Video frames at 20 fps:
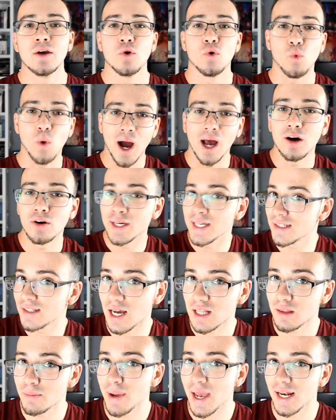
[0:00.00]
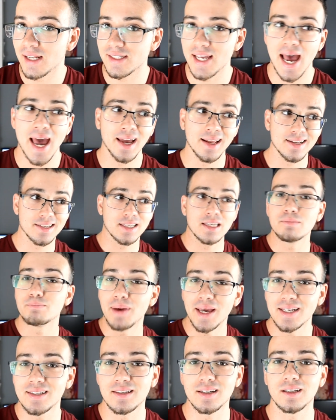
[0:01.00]
while he's not the main antagonist, he
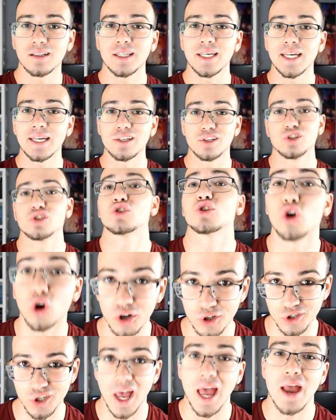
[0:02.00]
basically starts